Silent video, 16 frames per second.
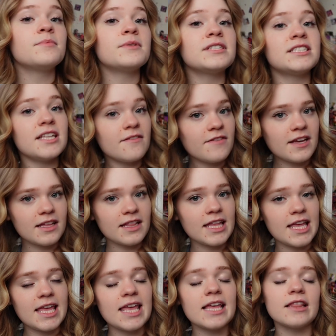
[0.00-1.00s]

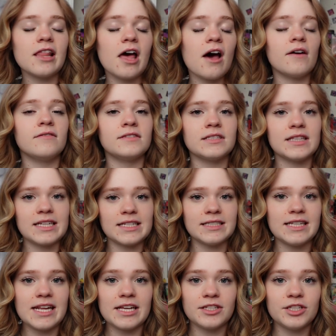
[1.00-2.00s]
Specifically, he loves
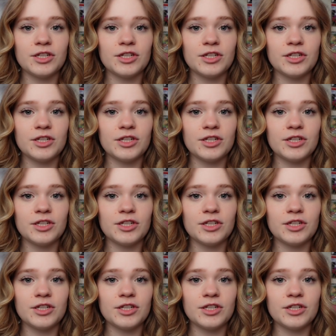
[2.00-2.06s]
listening